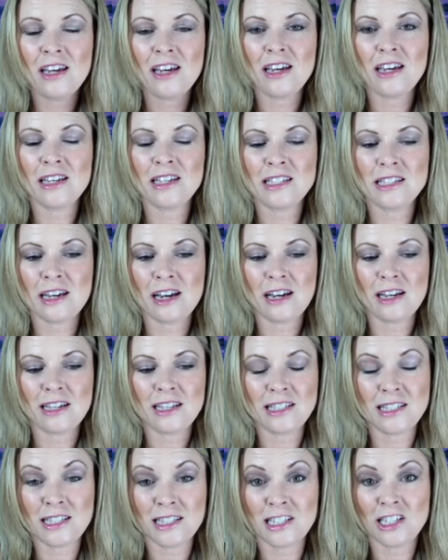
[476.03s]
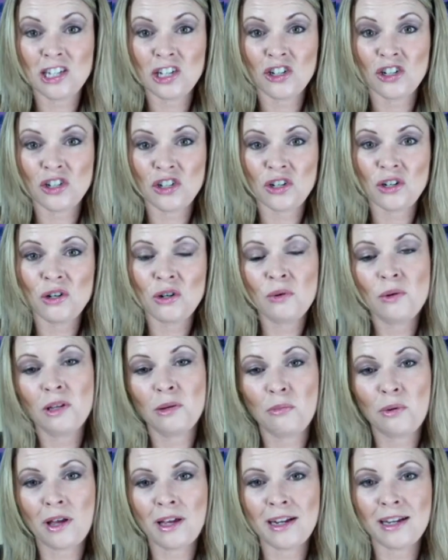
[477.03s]
is uh, It's a tissue
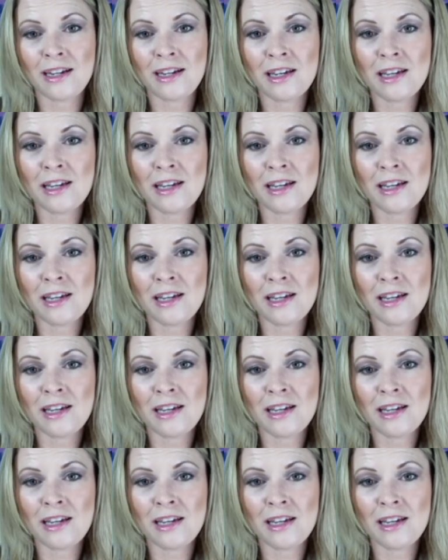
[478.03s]
with blood in